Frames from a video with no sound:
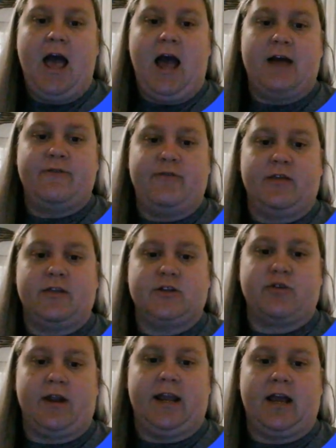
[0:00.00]
I feel the
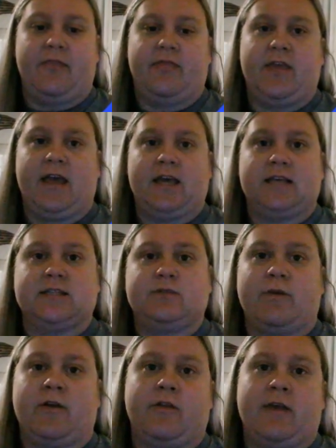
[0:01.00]
training on things,
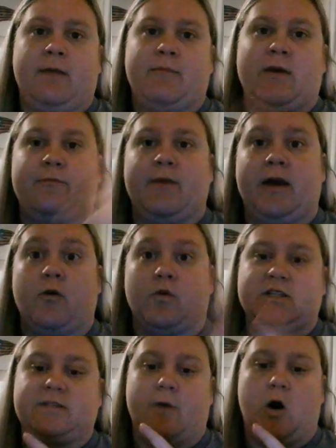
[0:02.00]
whether they be big or
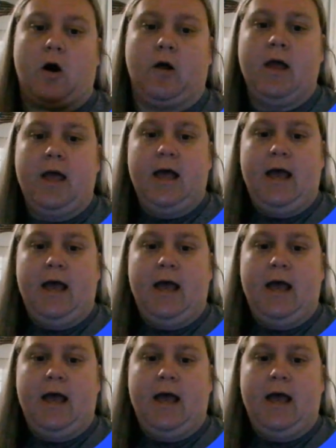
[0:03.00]
small,